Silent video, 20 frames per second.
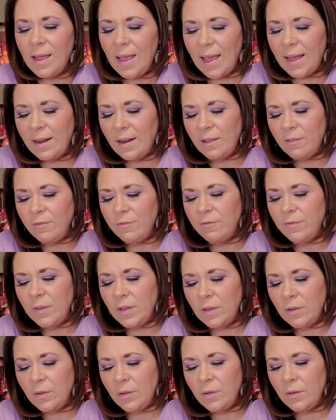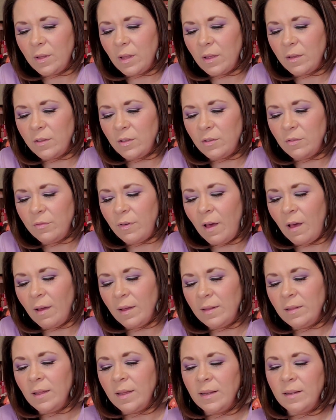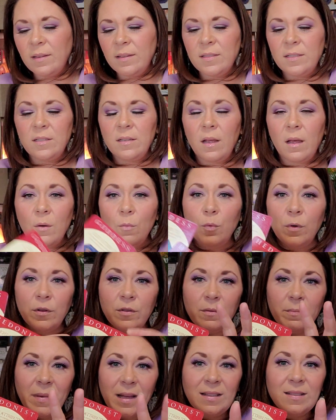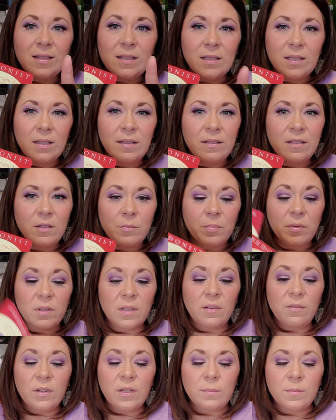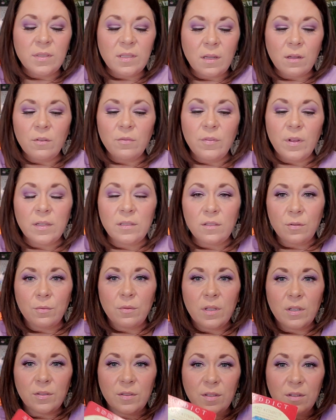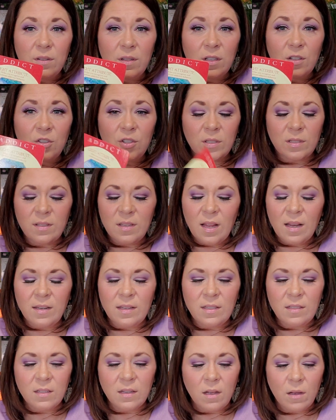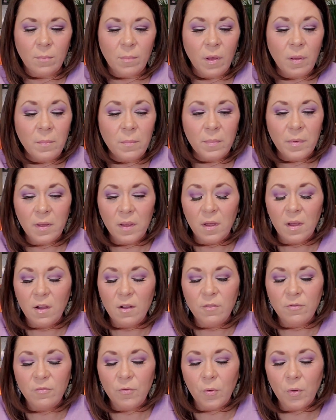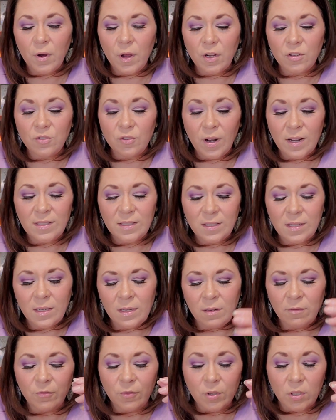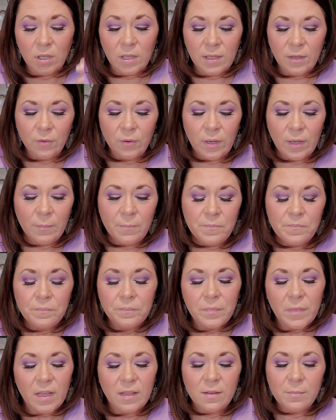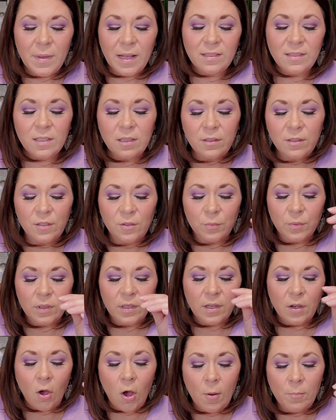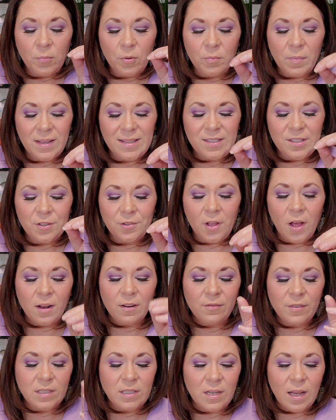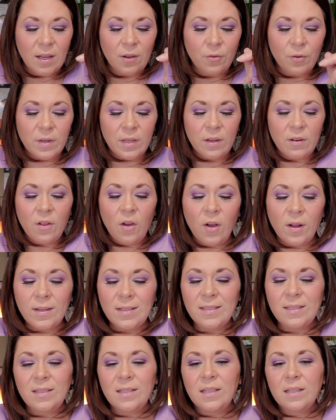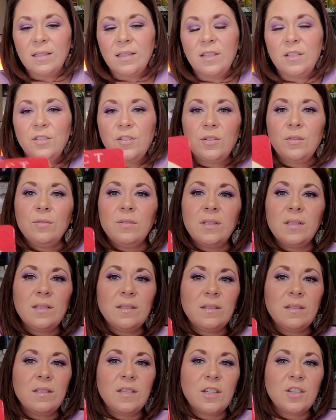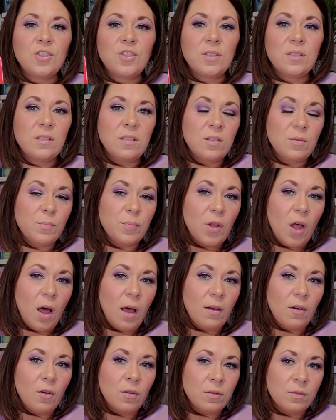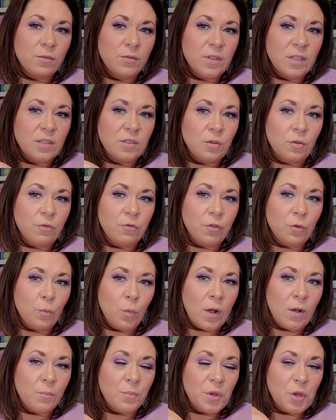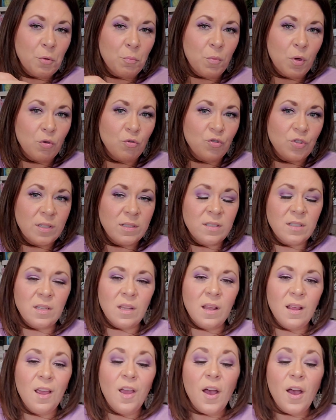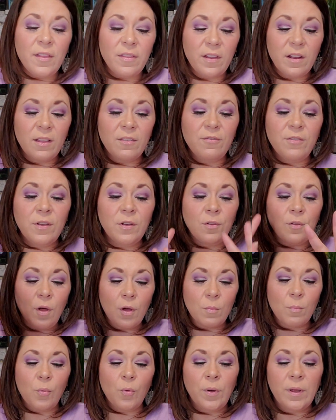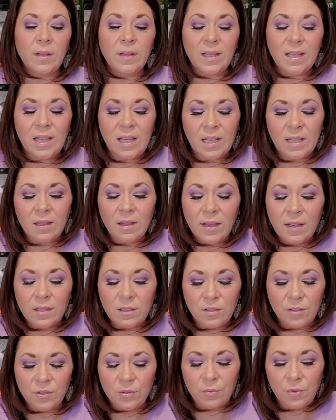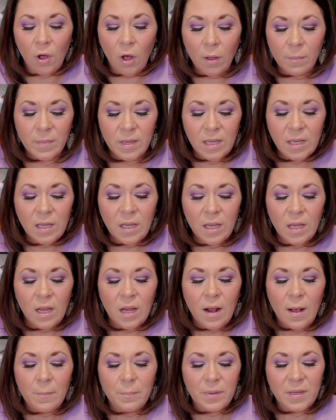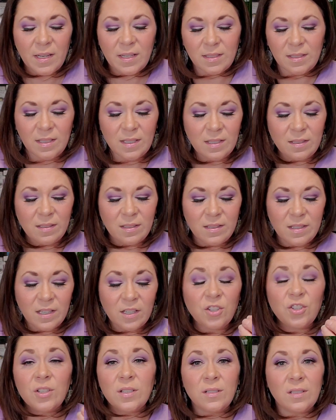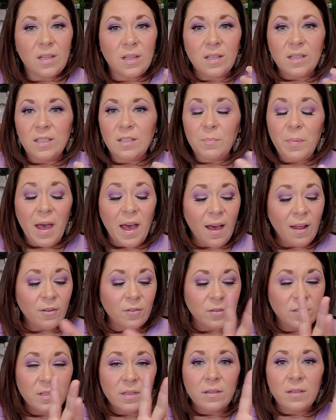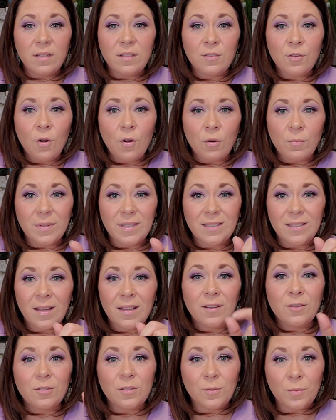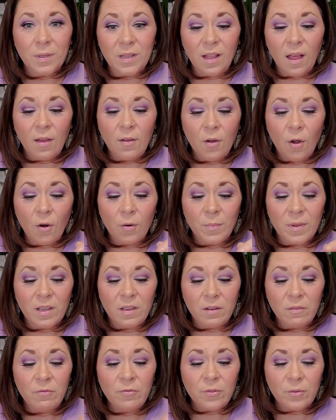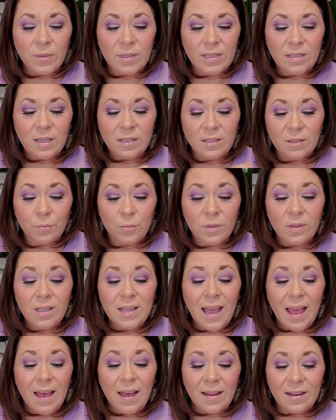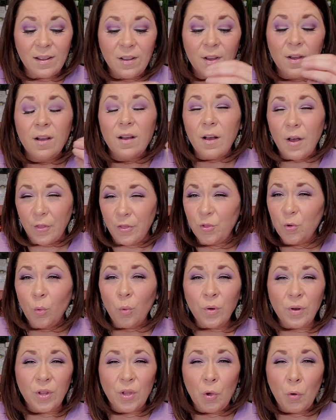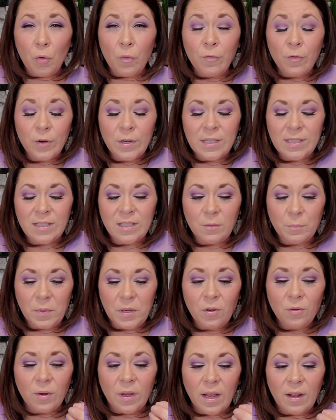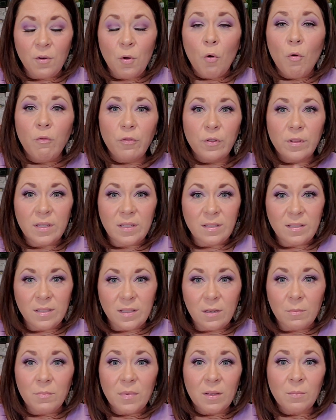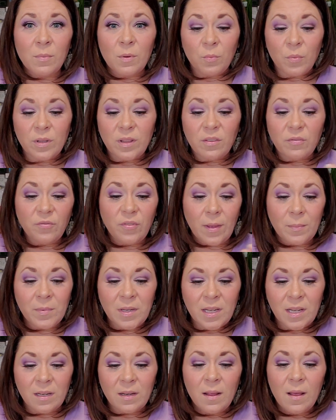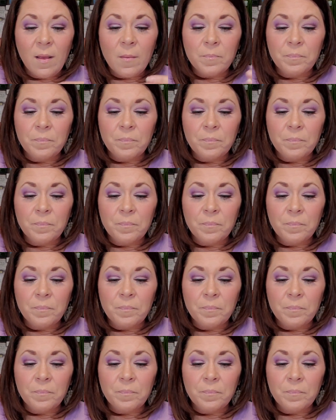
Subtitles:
And I feel you've highlighted where the masculine needs to believe in himself. And so there's addictions that need to come up for addressing, for clearing. The masculine's really compromised a lot of integrity and honesty. And he's used these addictions to block all of these overwhelming emotions that I feel are boiling in like a tsunami. Because these addictions and these patterns and these karmic cycles with that karmic influence has really had authority over his spirit and over this commitment with the feminine.